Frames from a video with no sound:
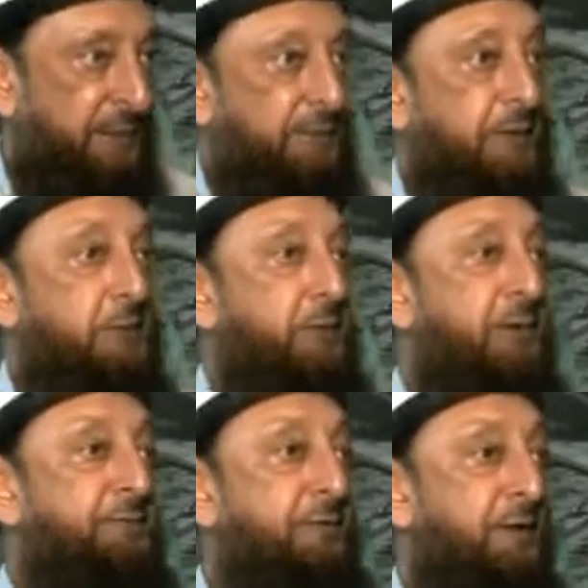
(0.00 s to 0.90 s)
the
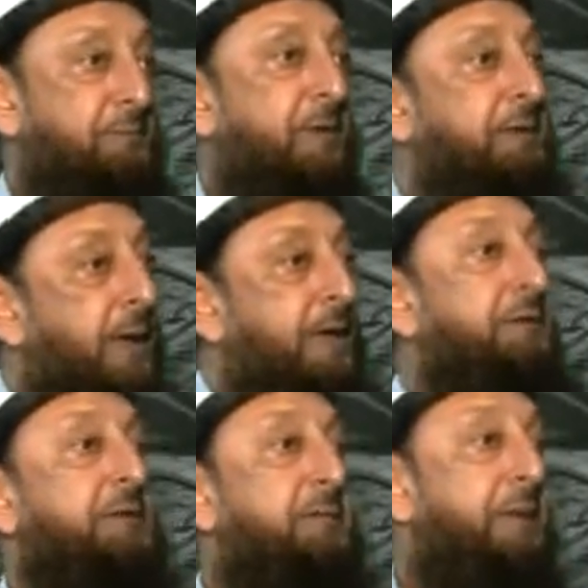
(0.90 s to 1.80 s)
US government,
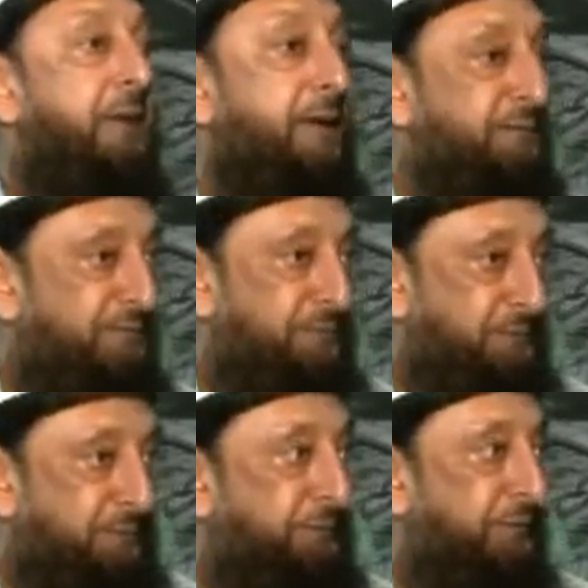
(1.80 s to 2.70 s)
at the behest
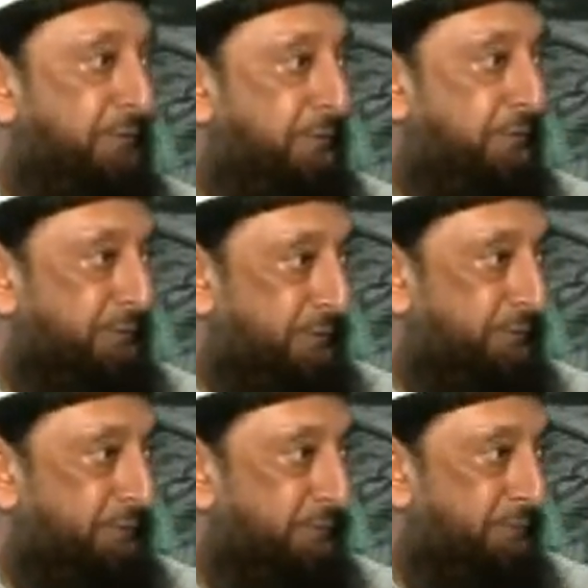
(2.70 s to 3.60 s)
of the Federal
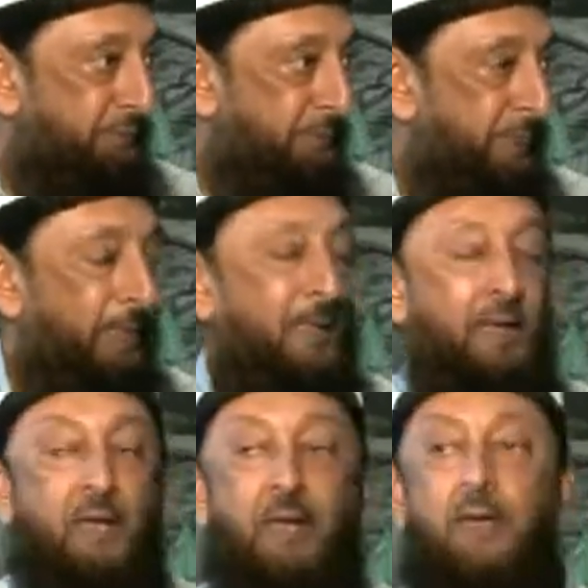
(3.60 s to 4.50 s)
Reserve,
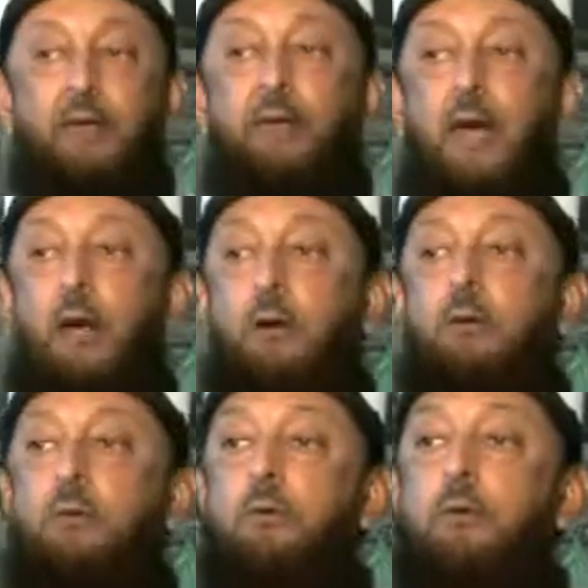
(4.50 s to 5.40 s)

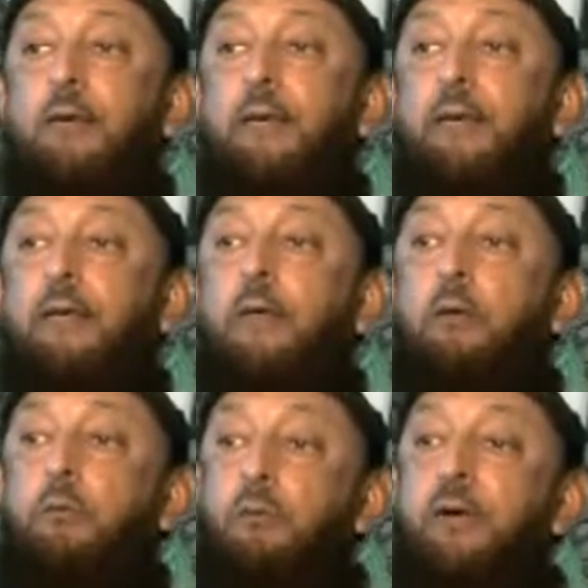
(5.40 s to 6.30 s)
now
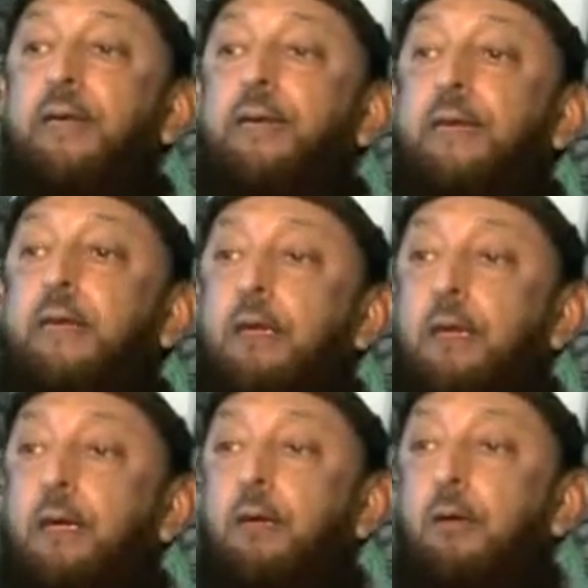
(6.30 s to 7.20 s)

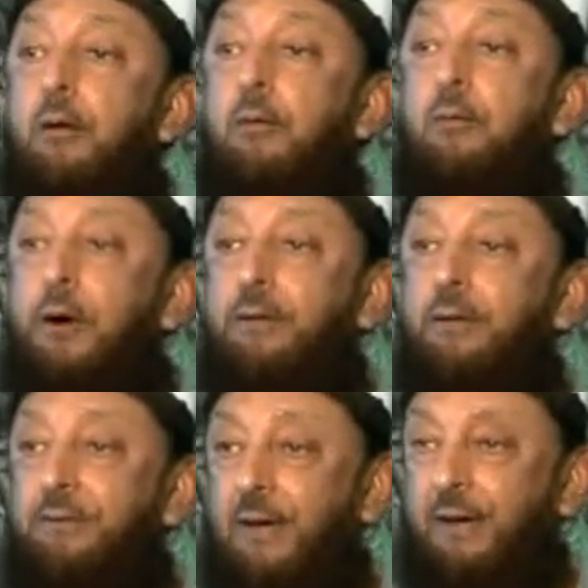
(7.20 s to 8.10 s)

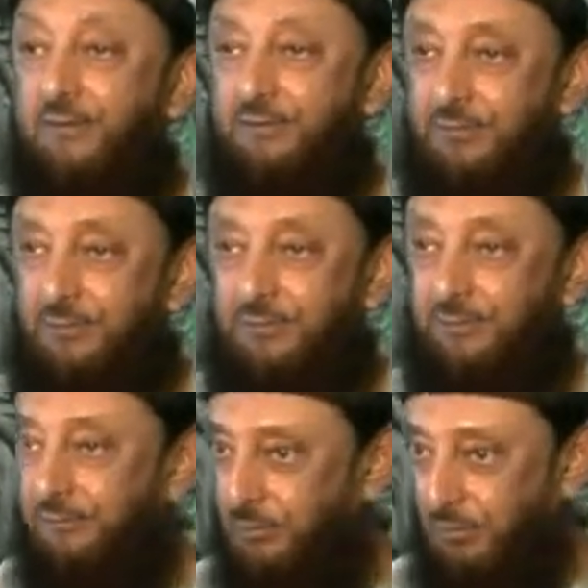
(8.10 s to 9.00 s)

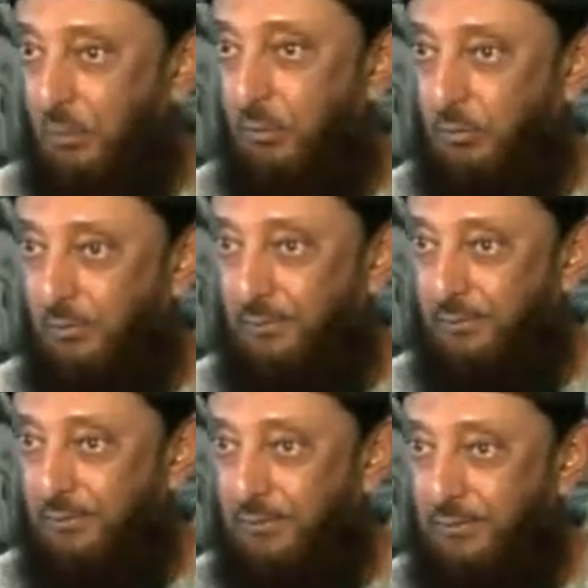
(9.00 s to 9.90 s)
remonetizes gold.
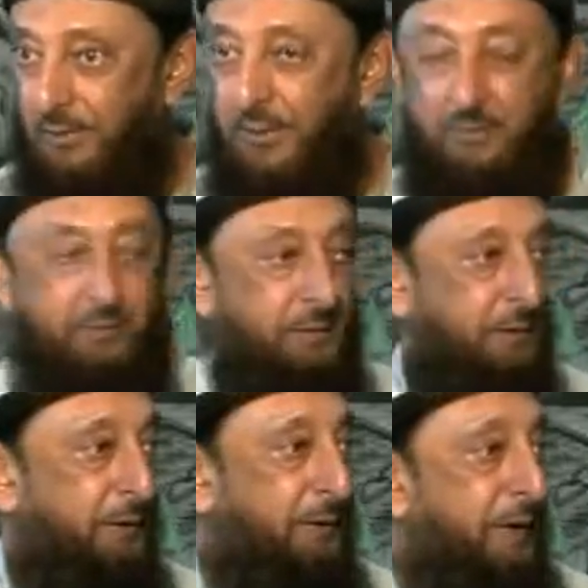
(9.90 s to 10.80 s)
It
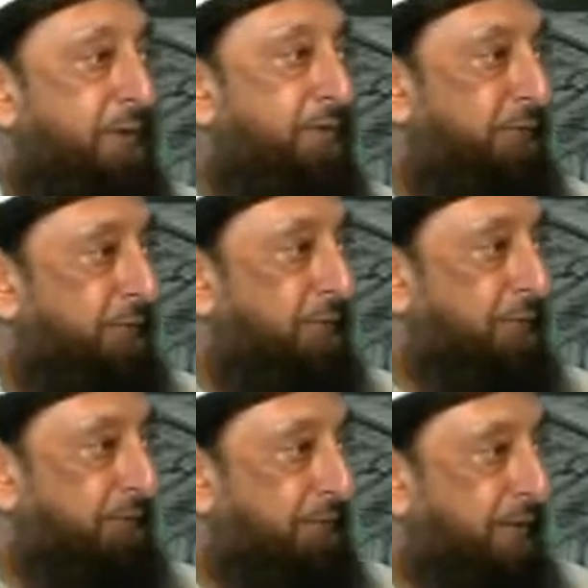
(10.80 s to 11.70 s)

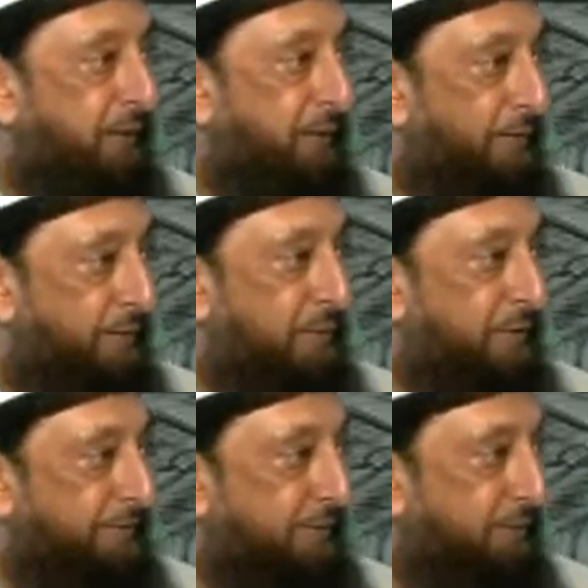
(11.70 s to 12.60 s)
cancels the
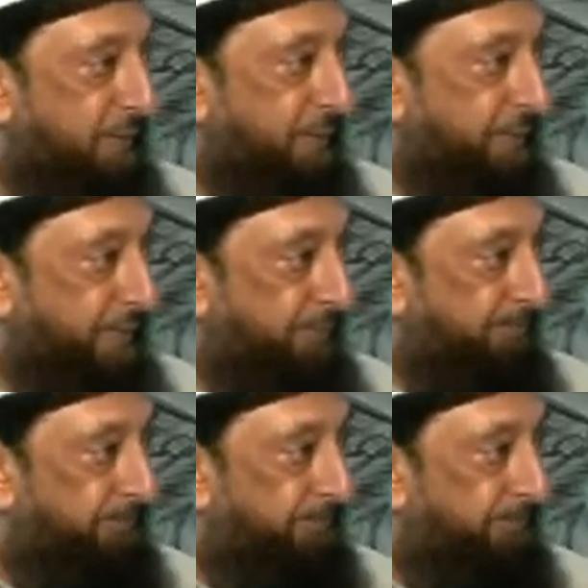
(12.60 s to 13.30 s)
legislation.